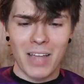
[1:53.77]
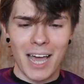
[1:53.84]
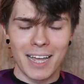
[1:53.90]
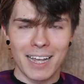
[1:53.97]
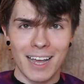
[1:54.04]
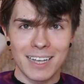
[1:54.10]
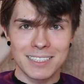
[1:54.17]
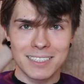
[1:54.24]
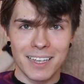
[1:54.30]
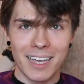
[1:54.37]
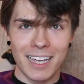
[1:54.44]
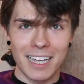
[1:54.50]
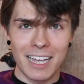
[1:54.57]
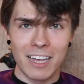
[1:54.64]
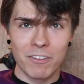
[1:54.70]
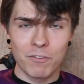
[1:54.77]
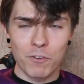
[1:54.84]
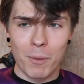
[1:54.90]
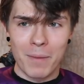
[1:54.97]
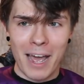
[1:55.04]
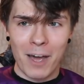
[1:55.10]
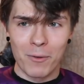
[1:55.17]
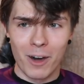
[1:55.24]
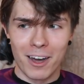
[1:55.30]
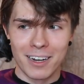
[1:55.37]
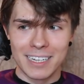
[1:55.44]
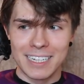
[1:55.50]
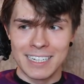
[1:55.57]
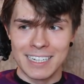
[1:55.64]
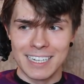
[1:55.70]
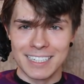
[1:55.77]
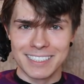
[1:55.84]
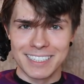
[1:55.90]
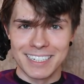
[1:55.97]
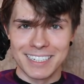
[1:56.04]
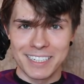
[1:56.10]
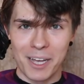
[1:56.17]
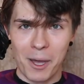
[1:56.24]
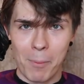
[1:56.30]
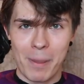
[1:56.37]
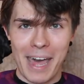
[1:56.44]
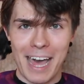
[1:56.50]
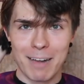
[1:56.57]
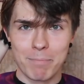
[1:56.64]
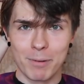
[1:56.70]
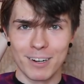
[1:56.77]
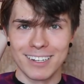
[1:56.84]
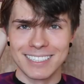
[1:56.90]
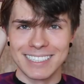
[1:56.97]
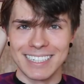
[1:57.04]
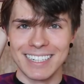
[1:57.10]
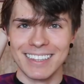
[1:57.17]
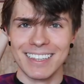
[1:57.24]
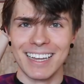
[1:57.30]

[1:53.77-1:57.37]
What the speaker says: I guess, like, if from now on he isn't a bad person,